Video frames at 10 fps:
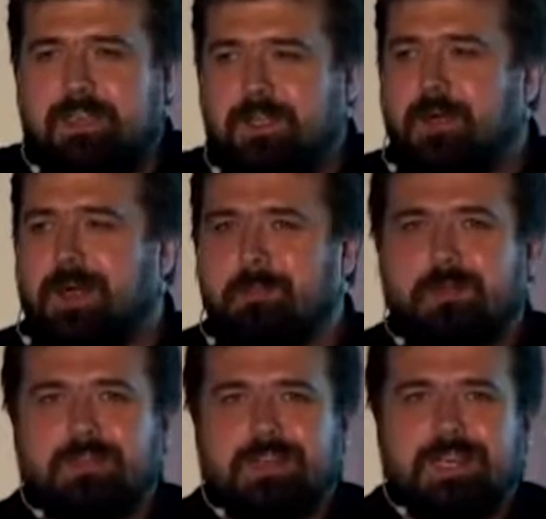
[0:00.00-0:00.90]
I know I'm
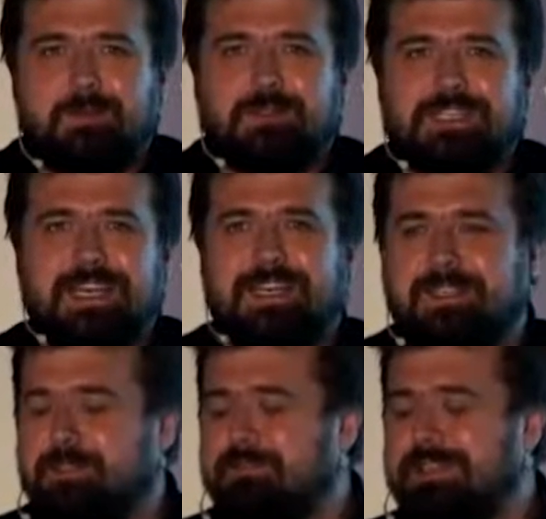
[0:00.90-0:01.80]
not allowed to say
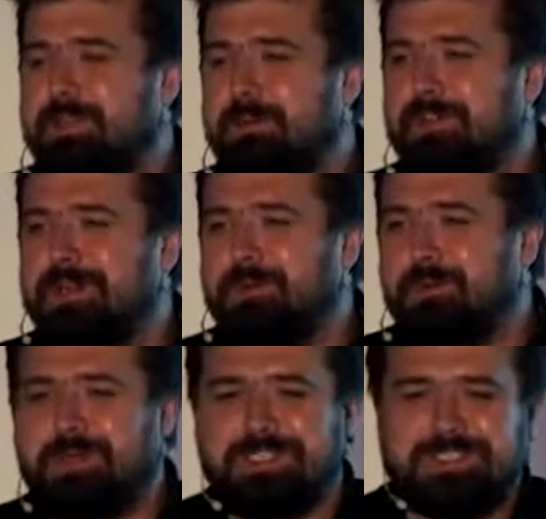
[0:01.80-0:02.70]
that on video, but I'm
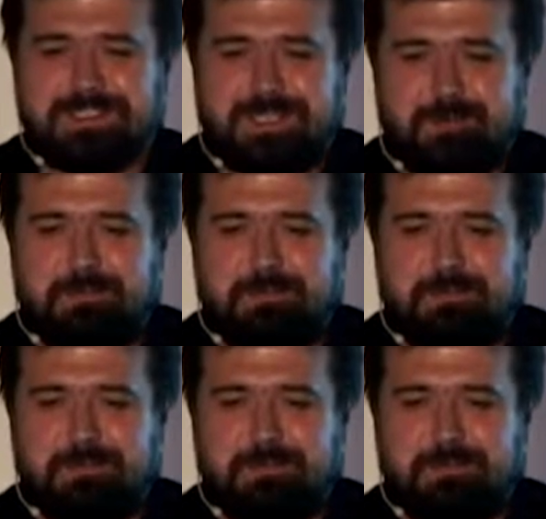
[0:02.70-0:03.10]
Norwegian, so